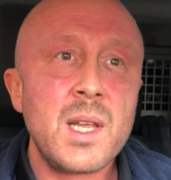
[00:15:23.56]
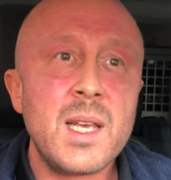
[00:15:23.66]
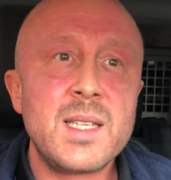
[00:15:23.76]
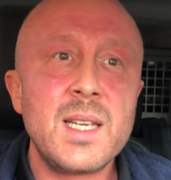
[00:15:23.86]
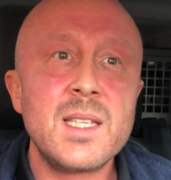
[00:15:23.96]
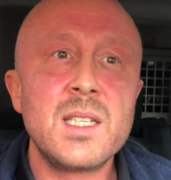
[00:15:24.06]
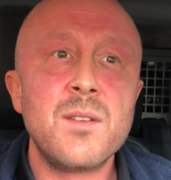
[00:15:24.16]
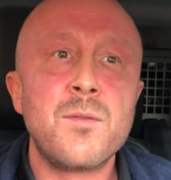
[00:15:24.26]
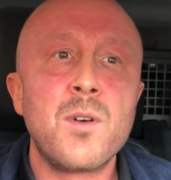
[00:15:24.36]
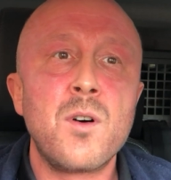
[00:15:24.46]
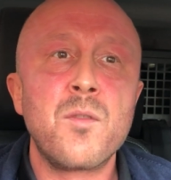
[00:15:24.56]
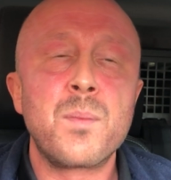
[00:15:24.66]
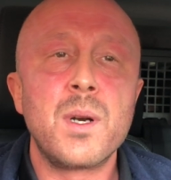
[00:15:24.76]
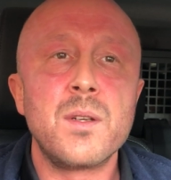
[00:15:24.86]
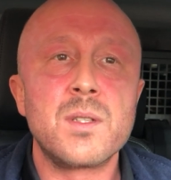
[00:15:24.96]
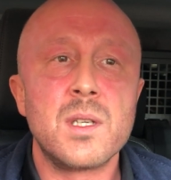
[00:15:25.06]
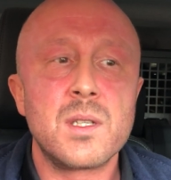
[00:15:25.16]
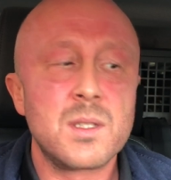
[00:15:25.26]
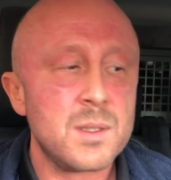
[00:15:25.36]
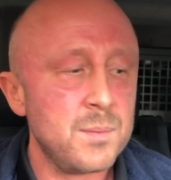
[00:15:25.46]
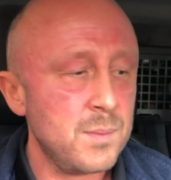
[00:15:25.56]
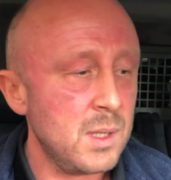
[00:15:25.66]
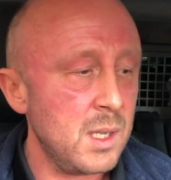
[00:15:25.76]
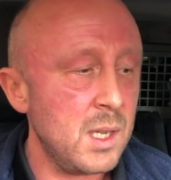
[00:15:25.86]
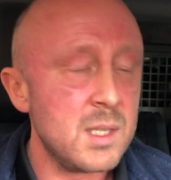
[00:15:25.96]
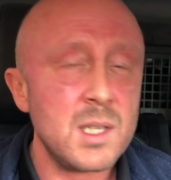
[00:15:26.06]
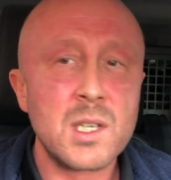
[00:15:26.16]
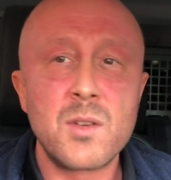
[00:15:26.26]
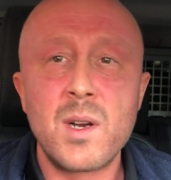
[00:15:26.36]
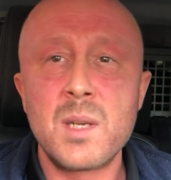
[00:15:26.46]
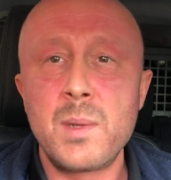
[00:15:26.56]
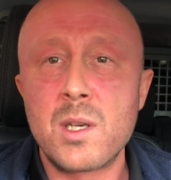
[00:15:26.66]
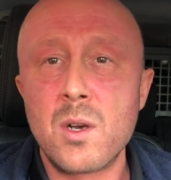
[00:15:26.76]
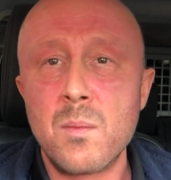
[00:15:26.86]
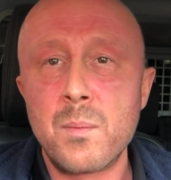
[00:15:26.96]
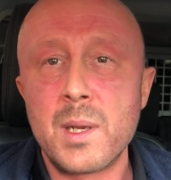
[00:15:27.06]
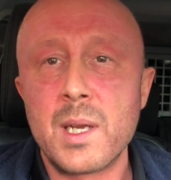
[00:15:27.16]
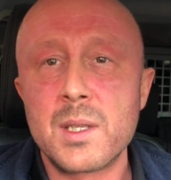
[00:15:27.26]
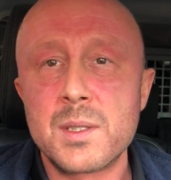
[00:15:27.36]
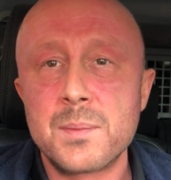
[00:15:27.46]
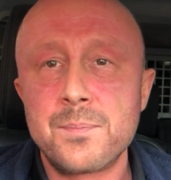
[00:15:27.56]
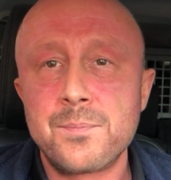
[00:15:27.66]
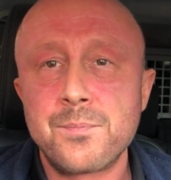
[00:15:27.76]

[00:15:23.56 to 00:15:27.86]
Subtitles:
It is an involved process. It's incredibly complex.